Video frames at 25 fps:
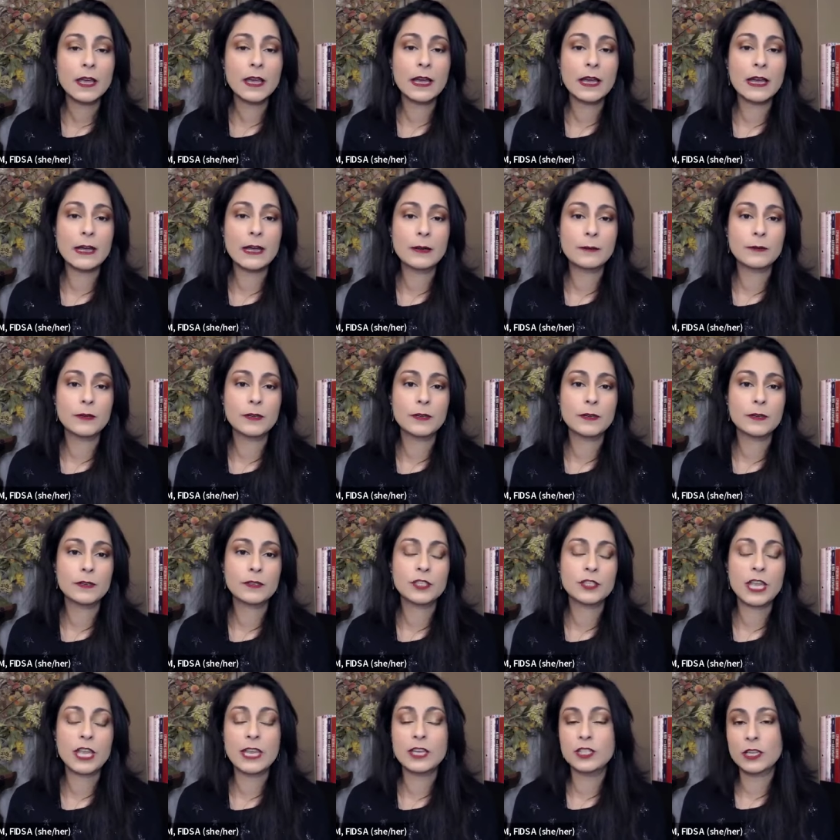uh,
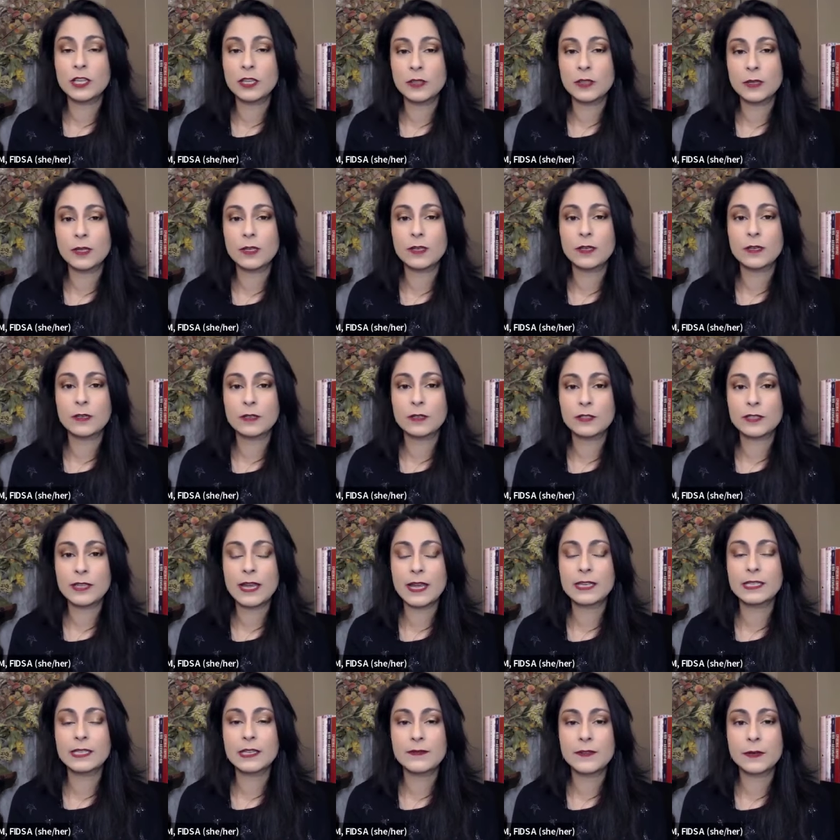changing the
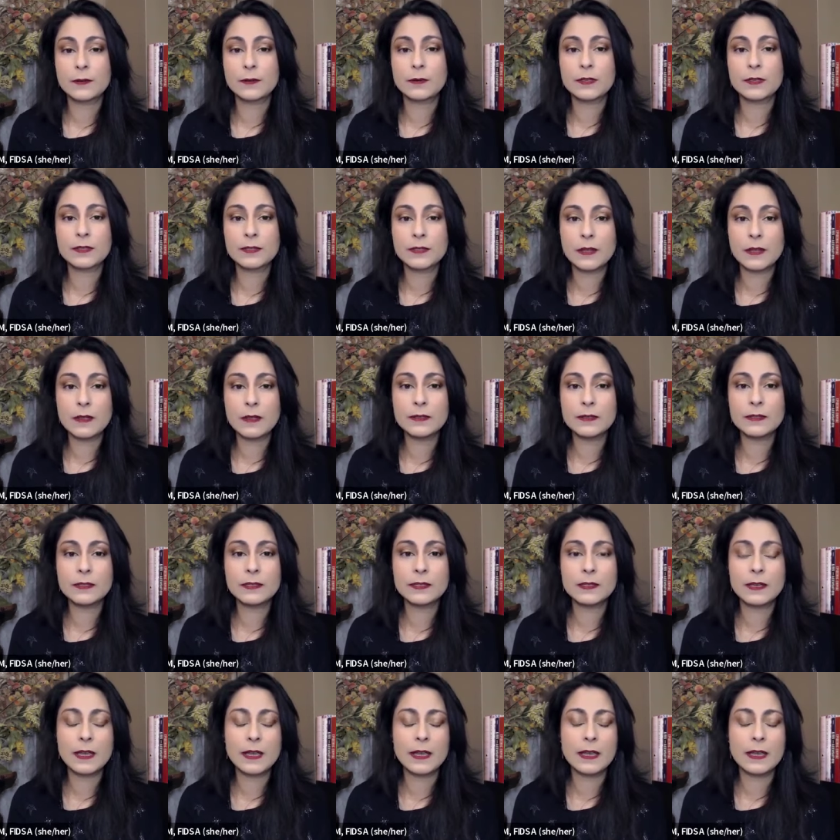scientific
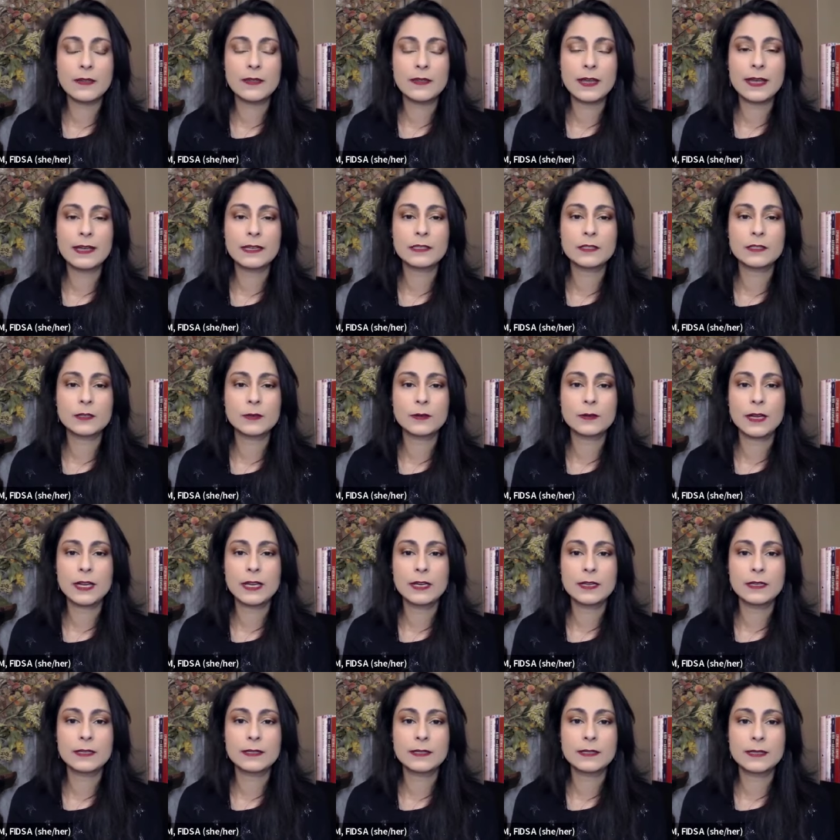results. And that has
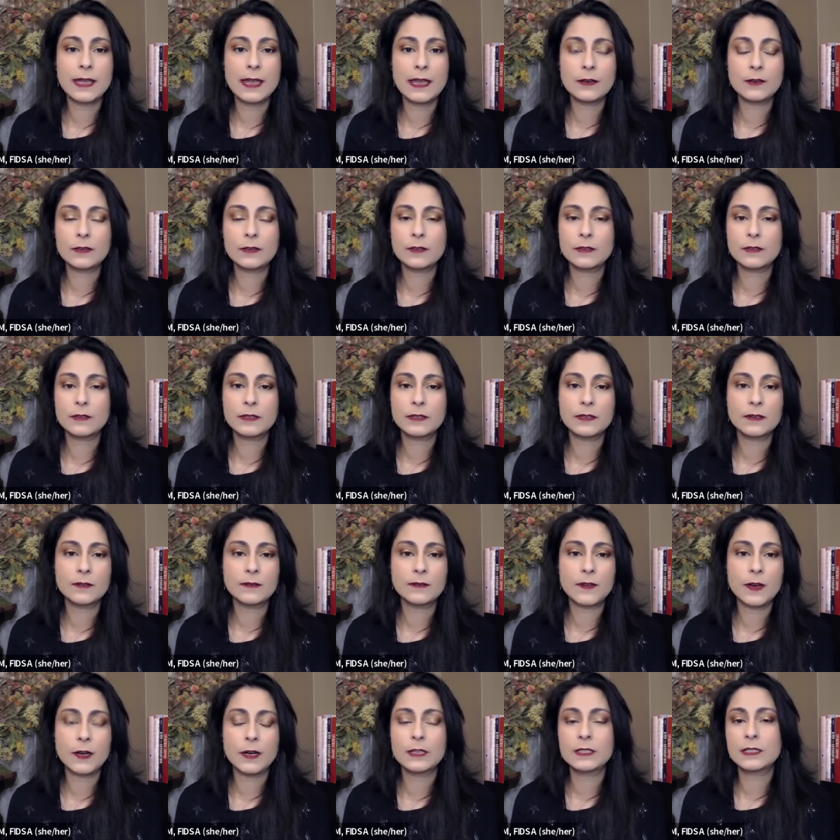created scandals at
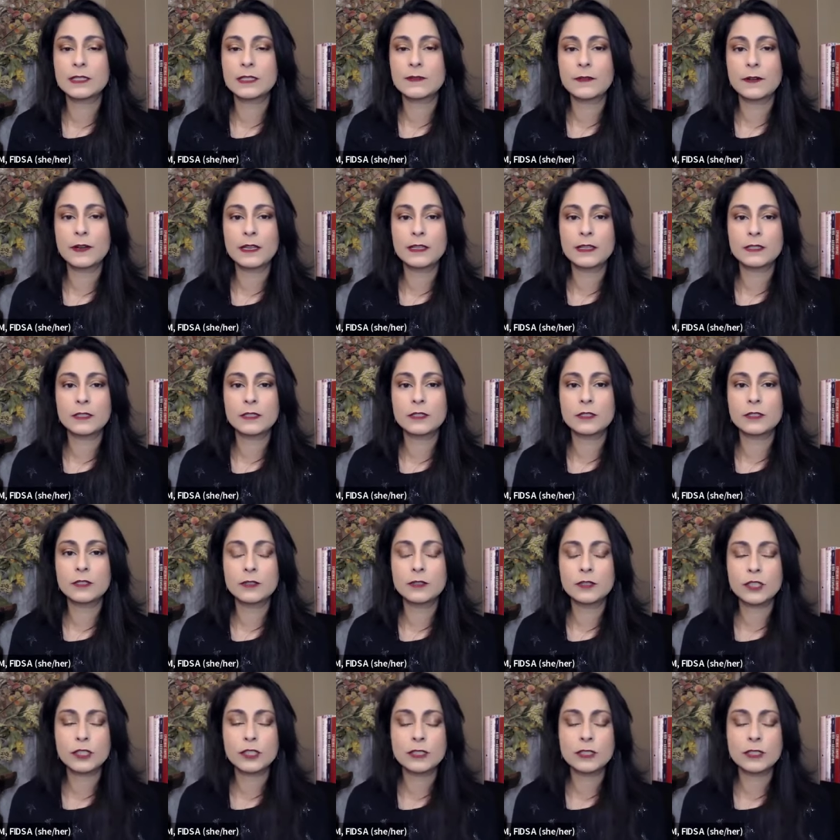various different
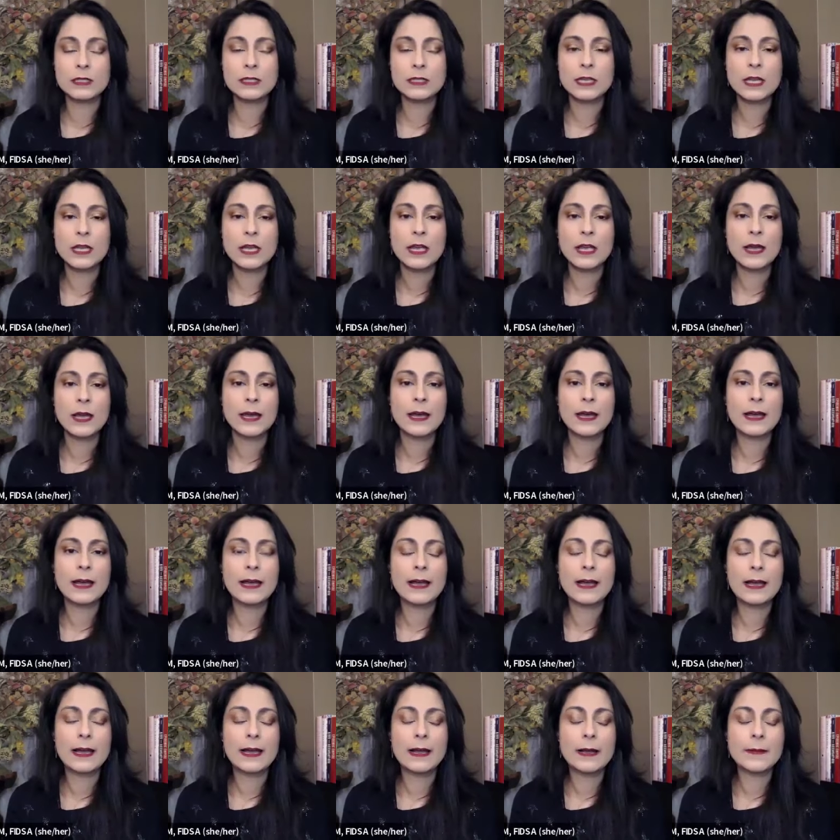institutions.
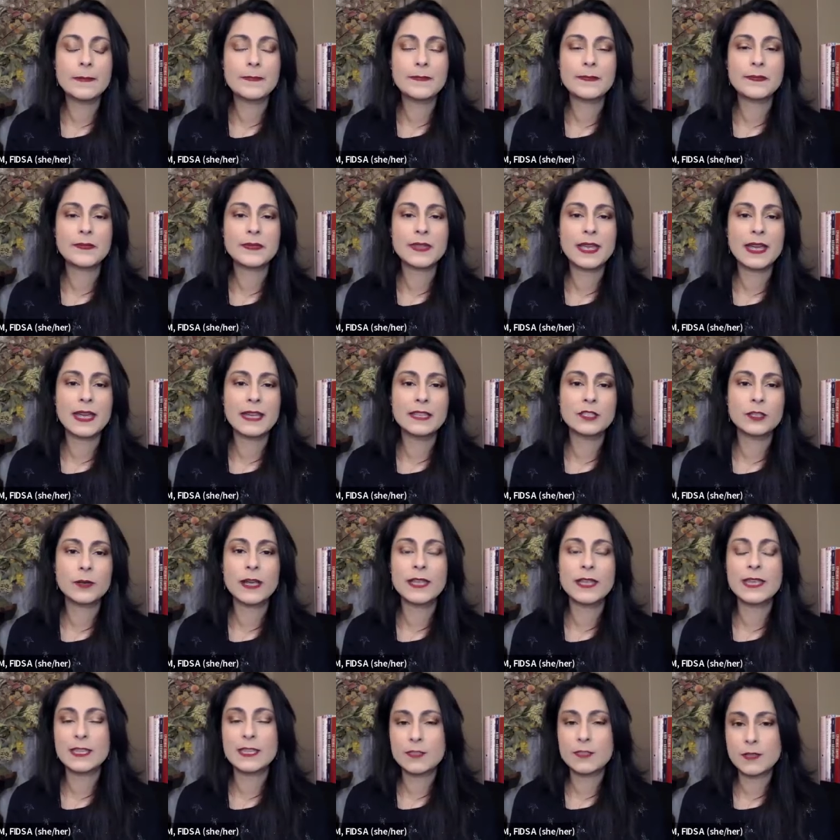Um, and so
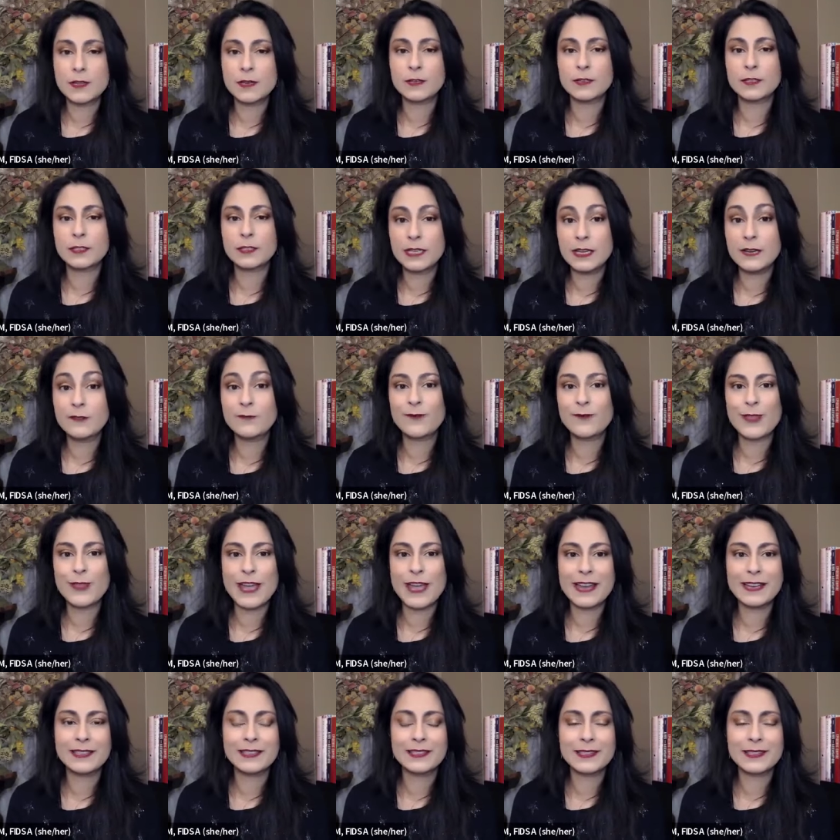I think there's a need for
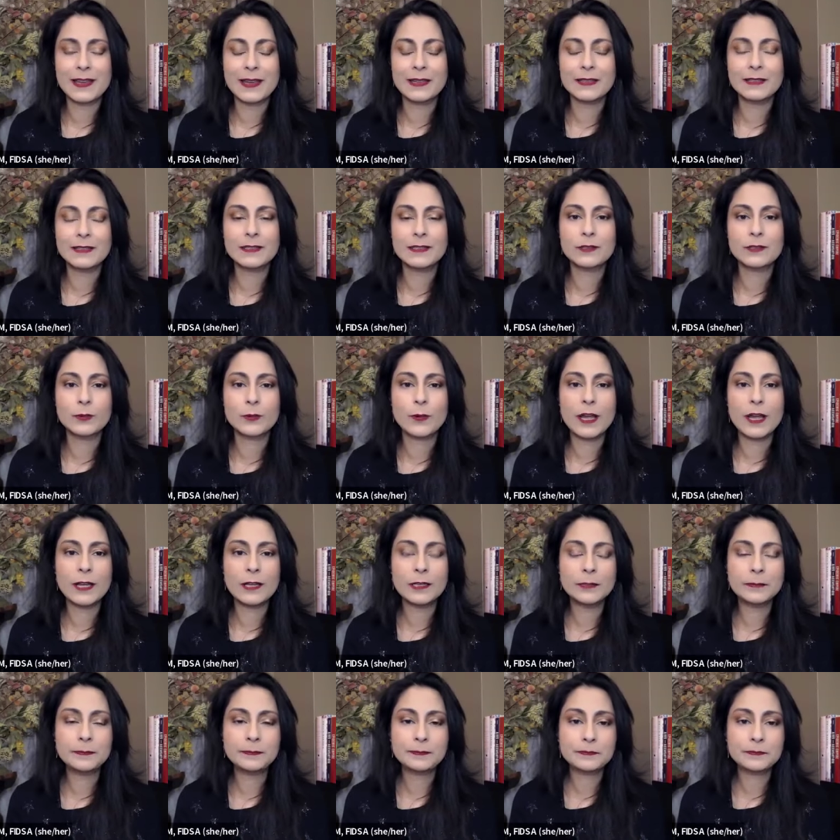that in science as
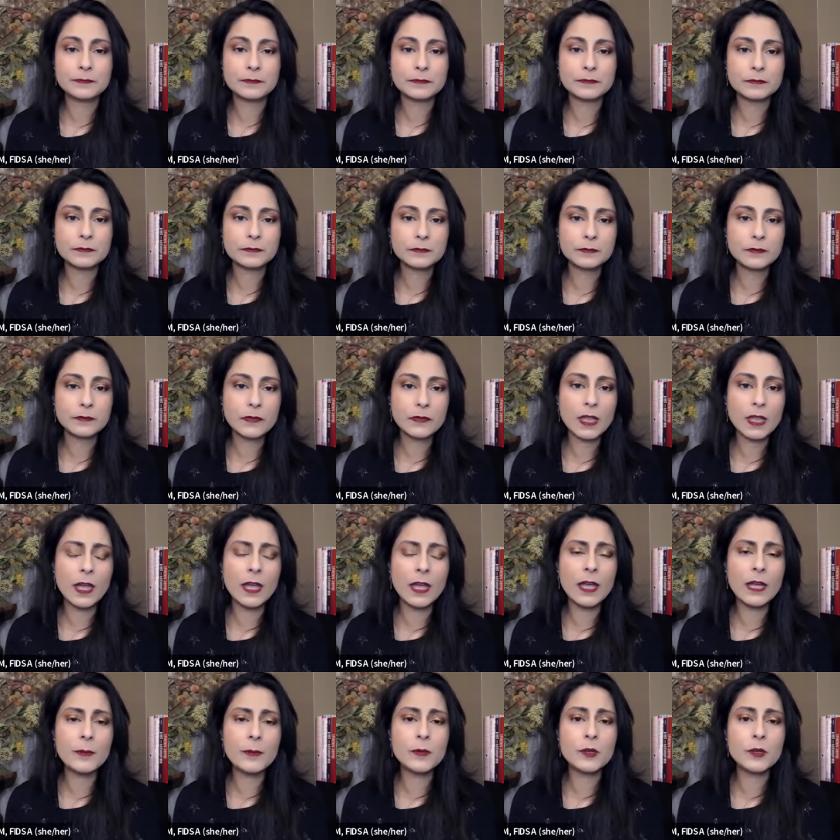well.
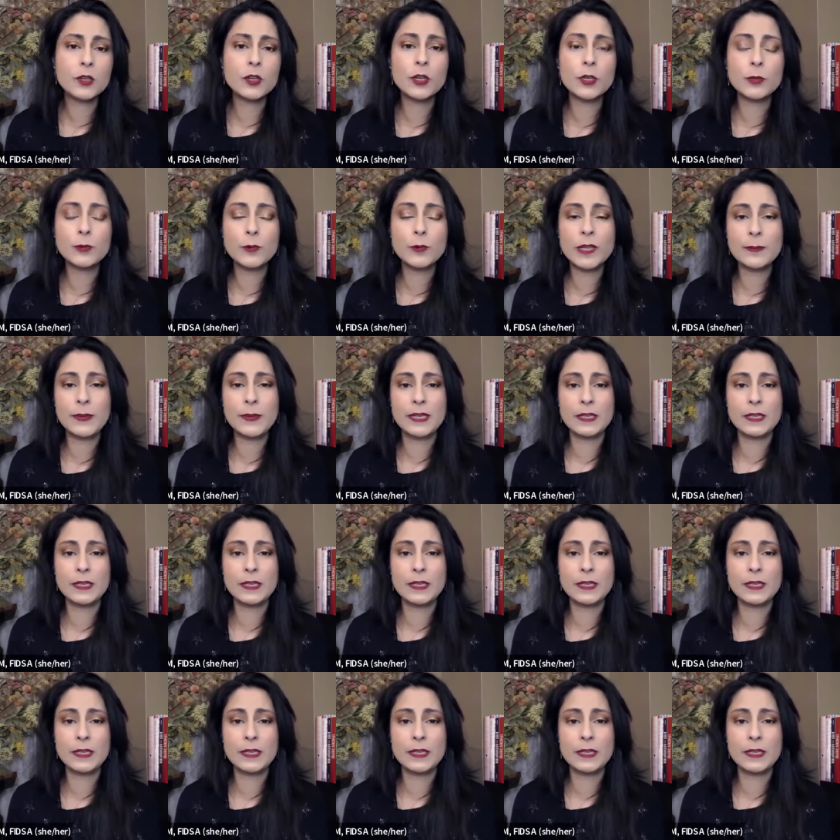Um, could we be